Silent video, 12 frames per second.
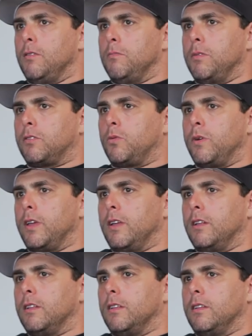
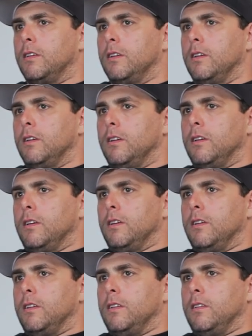between
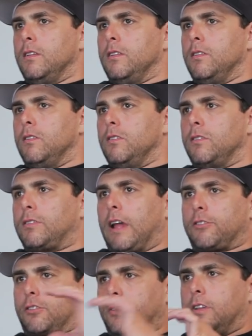the
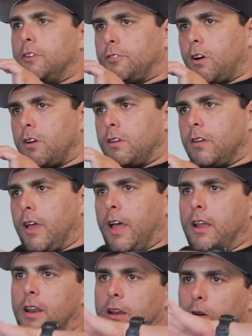snatch, clean and jerk,
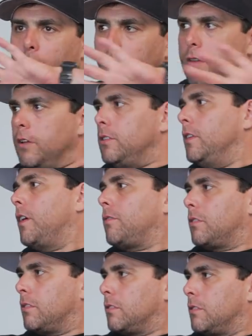and all the other
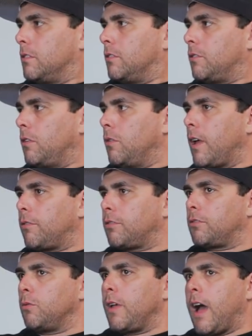lifts. So we have
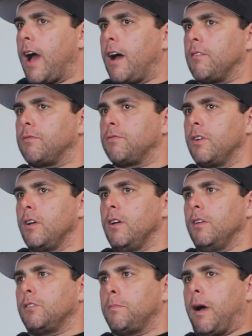
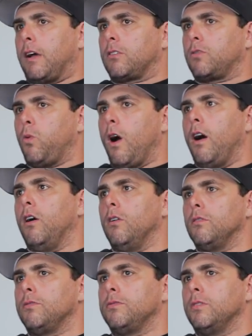it's about
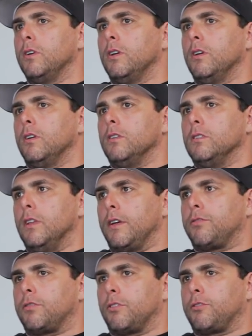12
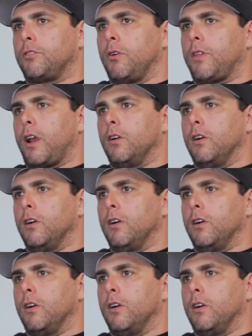lifts or so that I